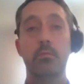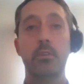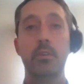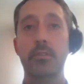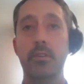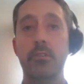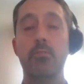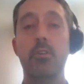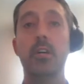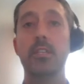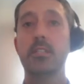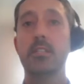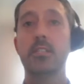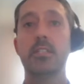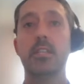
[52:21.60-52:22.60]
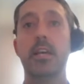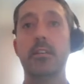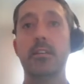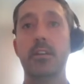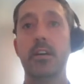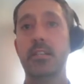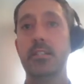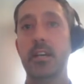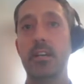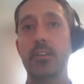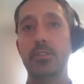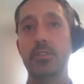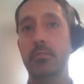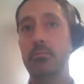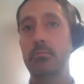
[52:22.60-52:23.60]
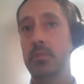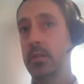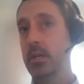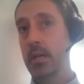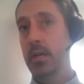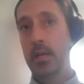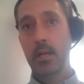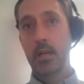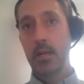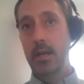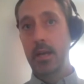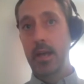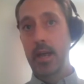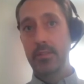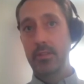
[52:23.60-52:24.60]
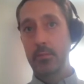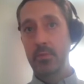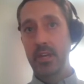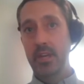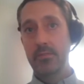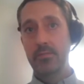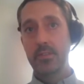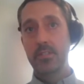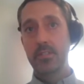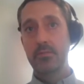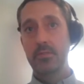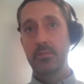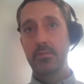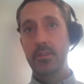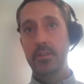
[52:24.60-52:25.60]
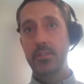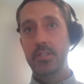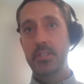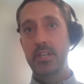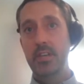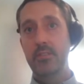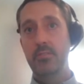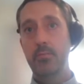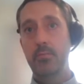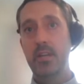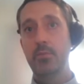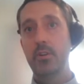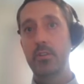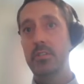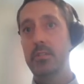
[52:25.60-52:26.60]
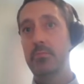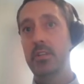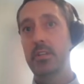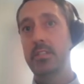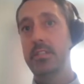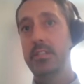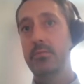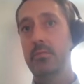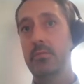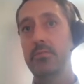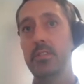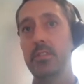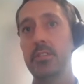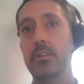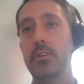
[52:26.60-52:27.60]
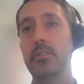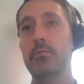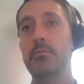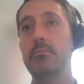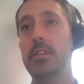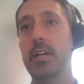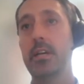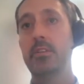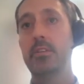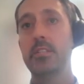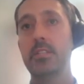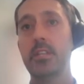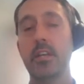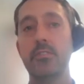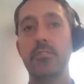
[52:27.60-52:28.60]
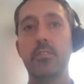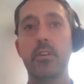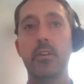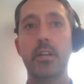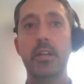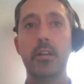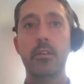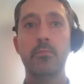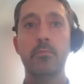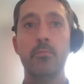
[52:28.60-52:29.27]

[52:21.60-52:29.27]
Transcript: giving rise to standardisation and the benefits of the future DFMA possibilities we've just heard Jamie discuss earlier.